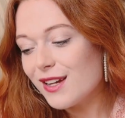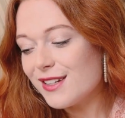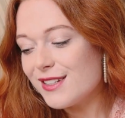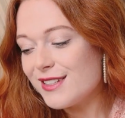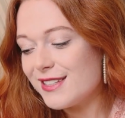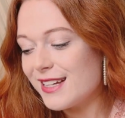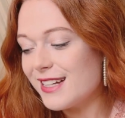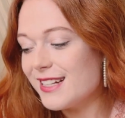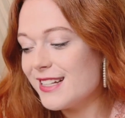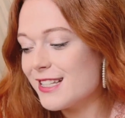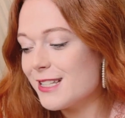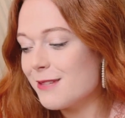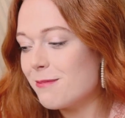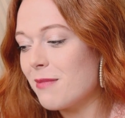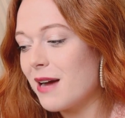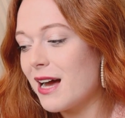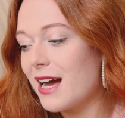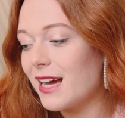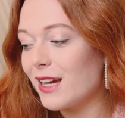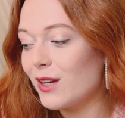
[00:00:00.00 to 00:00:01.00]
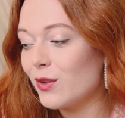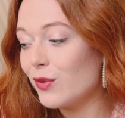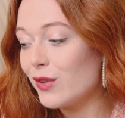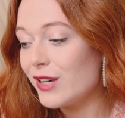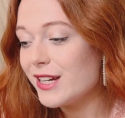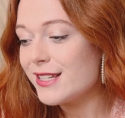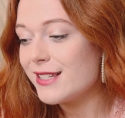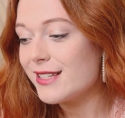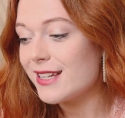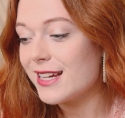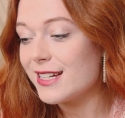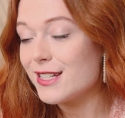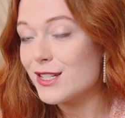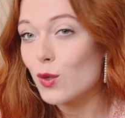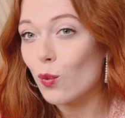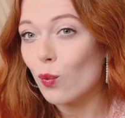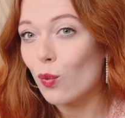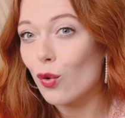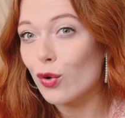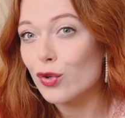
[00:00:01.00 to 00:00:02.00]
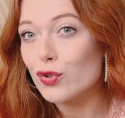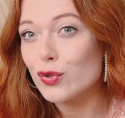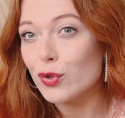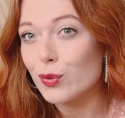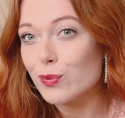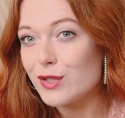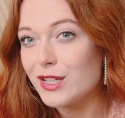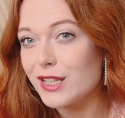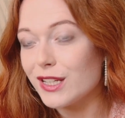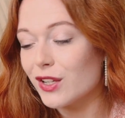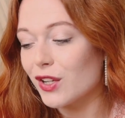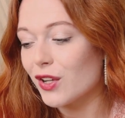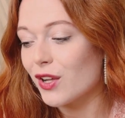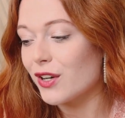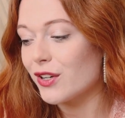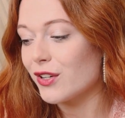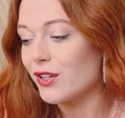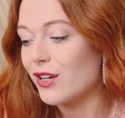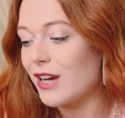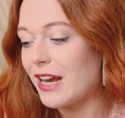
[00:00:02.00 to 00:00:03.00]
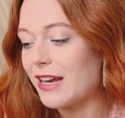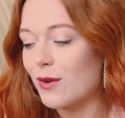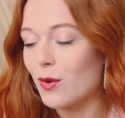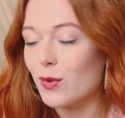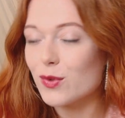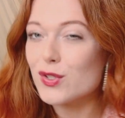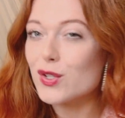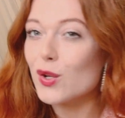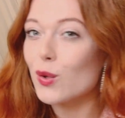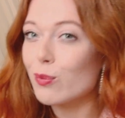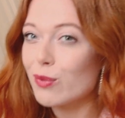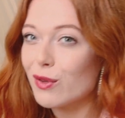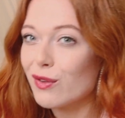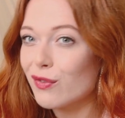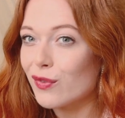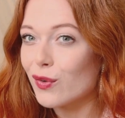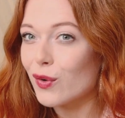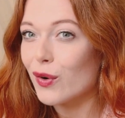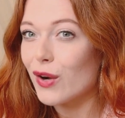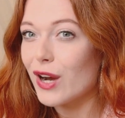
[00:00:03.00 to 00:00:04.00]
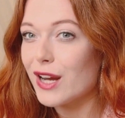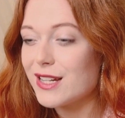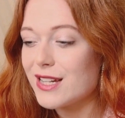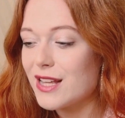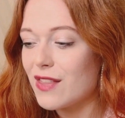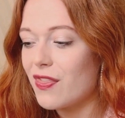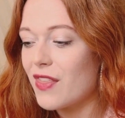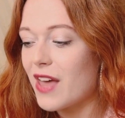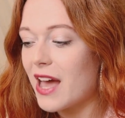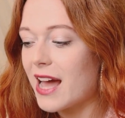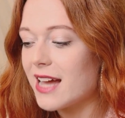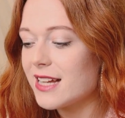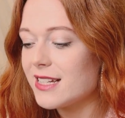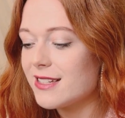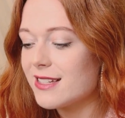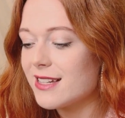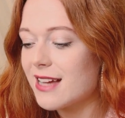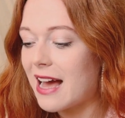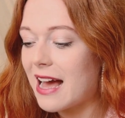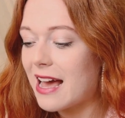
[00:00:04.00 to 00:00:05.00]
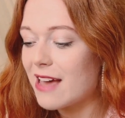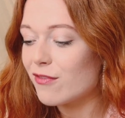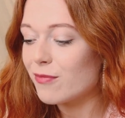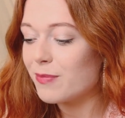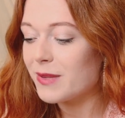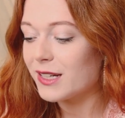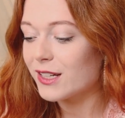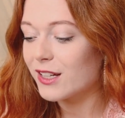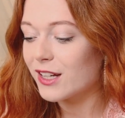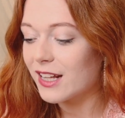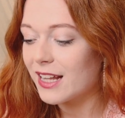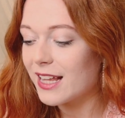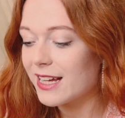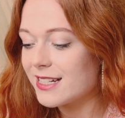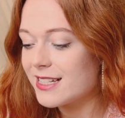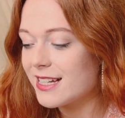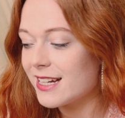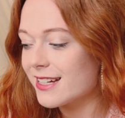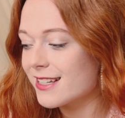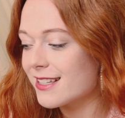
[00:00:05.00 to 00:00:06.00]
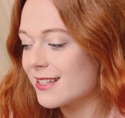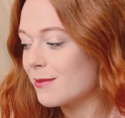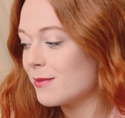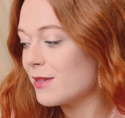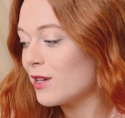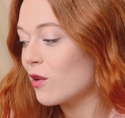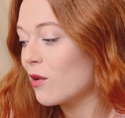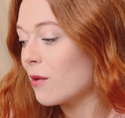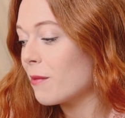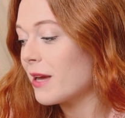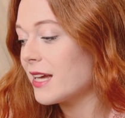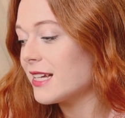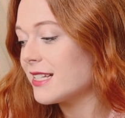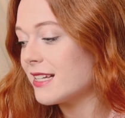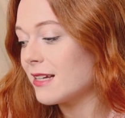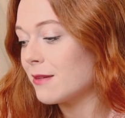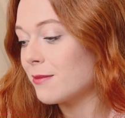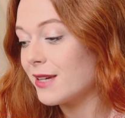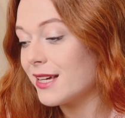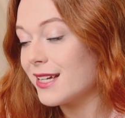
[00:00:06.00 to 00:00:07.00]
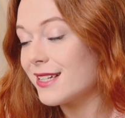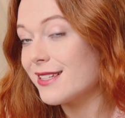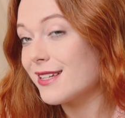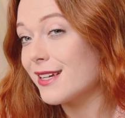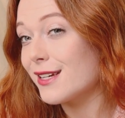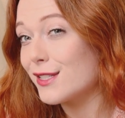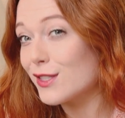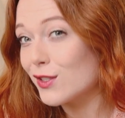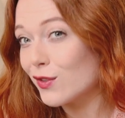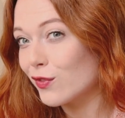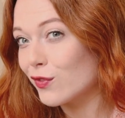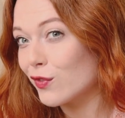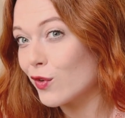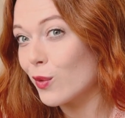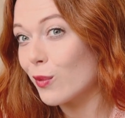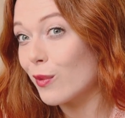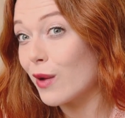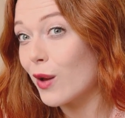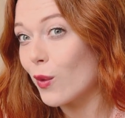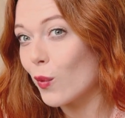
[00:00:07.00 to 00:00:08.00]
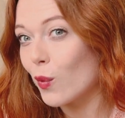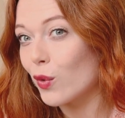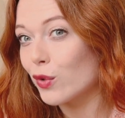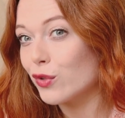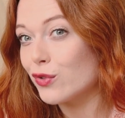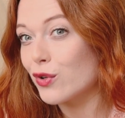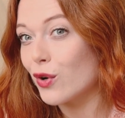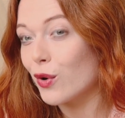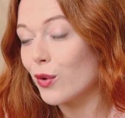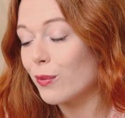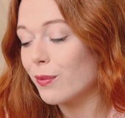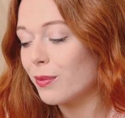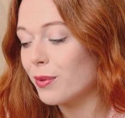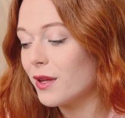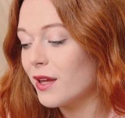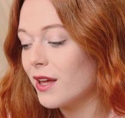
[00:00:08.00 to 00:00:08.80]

Since my recent wardrobe declutter and also before I did that, I've been collecting some new amazing pieces for my wardrobe.